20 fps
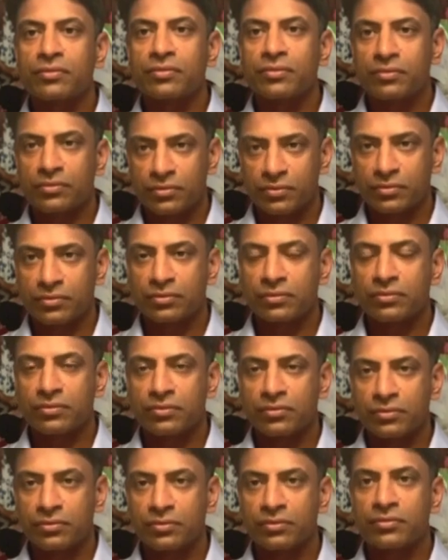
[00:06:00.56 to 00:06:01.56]

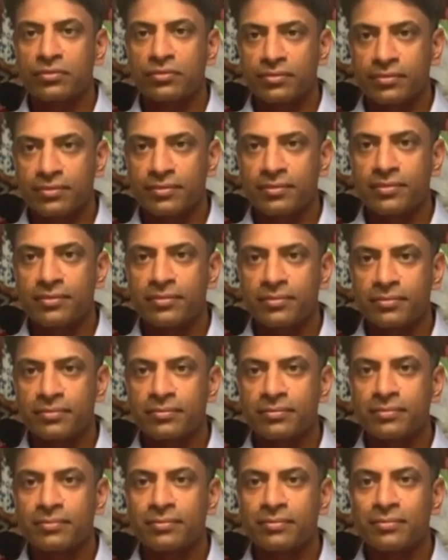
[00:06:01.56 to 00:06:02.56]

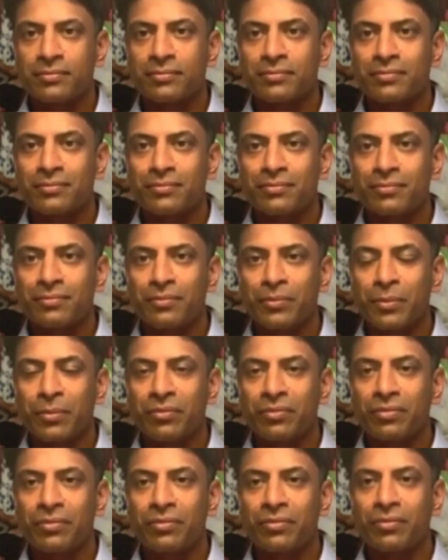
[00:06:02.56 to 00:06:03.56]

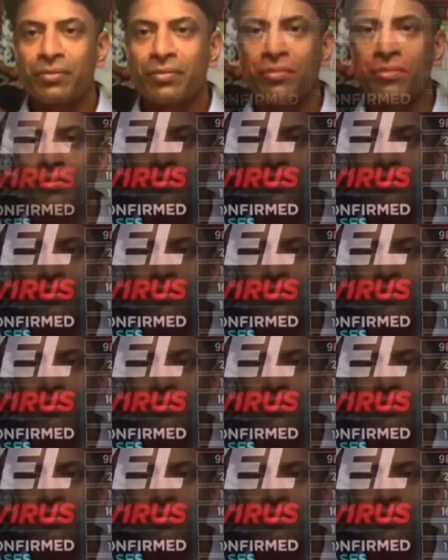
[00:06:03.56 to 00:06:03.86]
The person shown says nothing.